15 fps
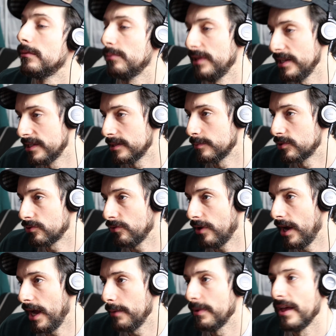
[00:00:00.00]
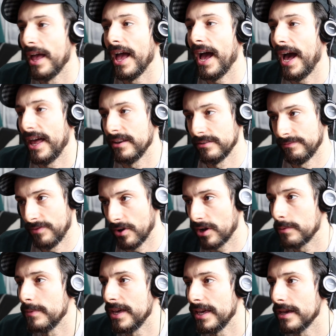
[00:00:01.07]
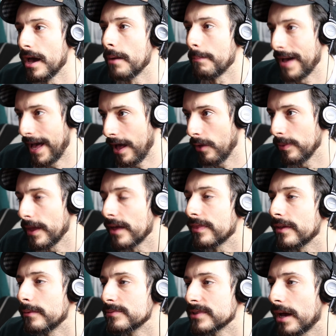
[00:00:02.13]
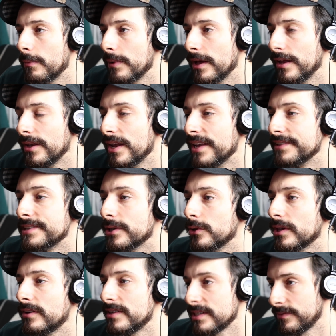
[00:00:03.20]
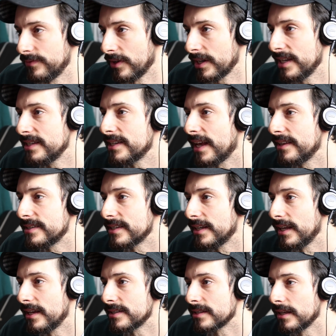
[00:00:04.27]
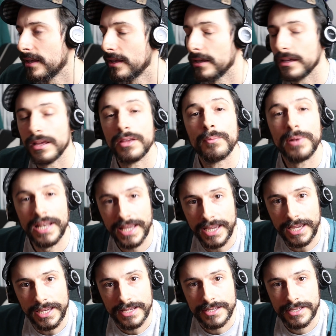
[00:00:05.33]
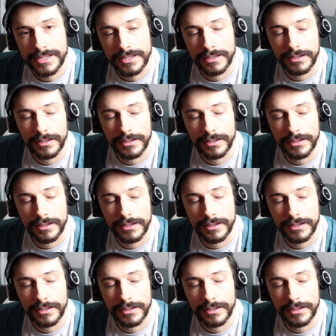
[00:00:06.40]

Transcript: please subscribe and fuck me, pound that thumbs up button until there is a fucking dent in it. Please.